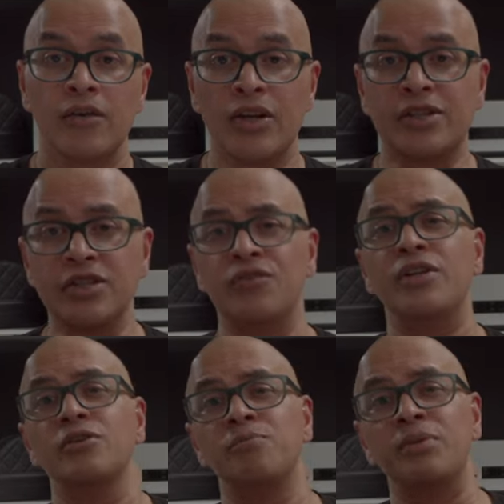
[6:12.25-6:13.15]
you like this
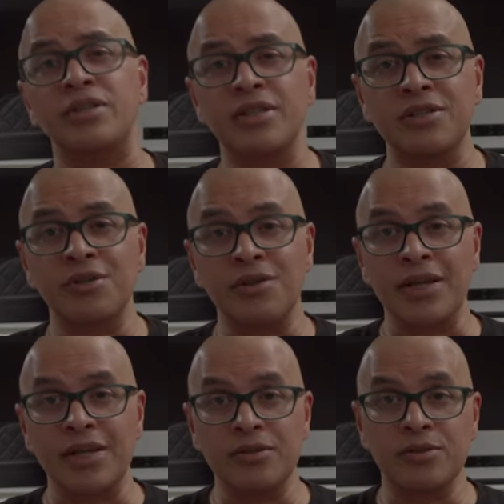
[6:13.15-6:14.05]
video, please consider
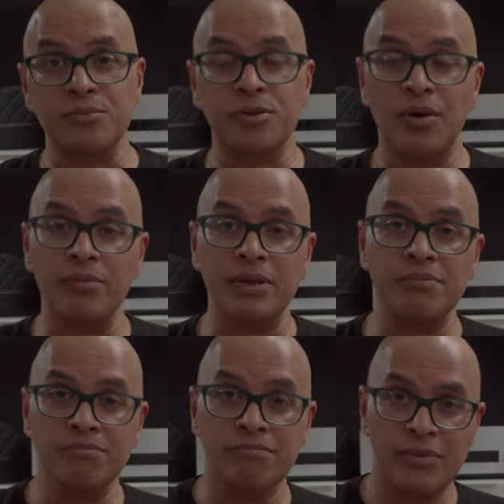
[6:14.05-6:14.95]
liking and
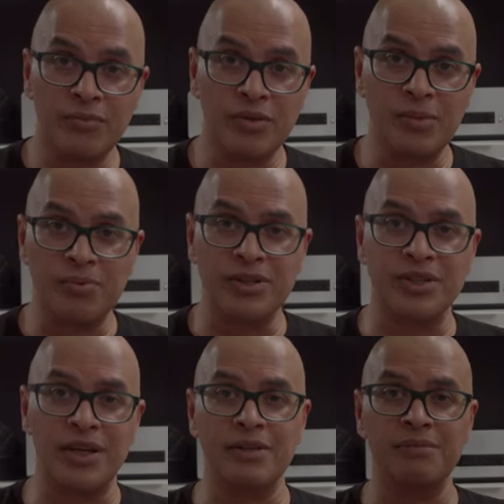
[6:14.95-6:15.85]
subscribing. I'd really appreciate